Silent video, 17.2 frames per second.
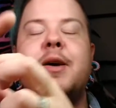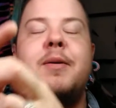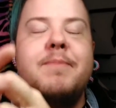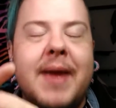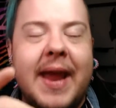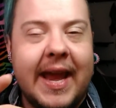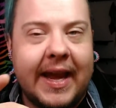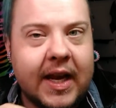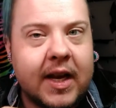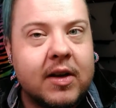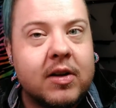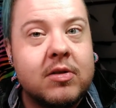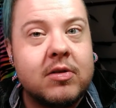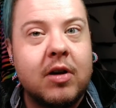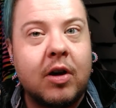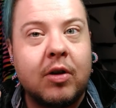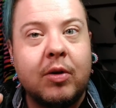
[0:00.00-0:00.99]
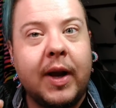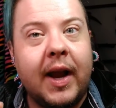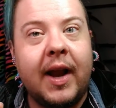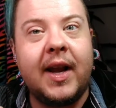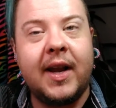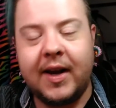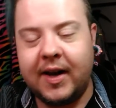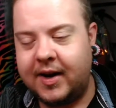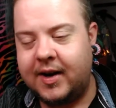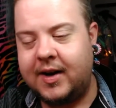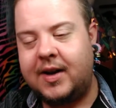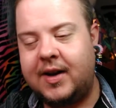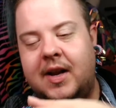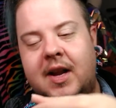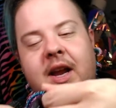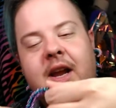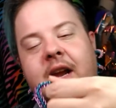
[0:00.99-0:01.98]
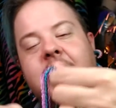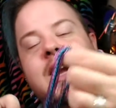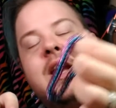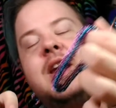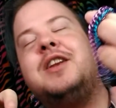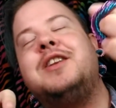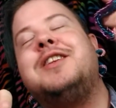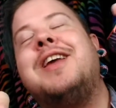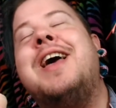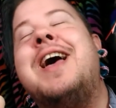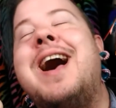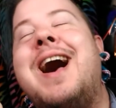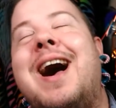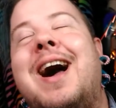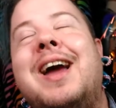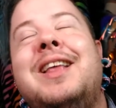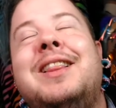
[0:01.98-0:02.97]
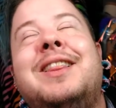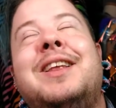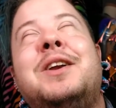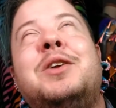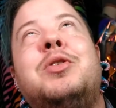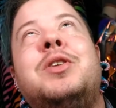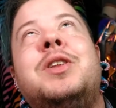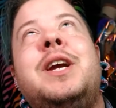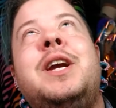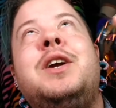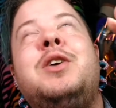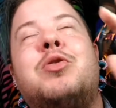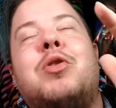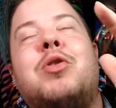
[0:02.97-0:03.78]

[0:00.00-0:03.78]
to make, okay? I literally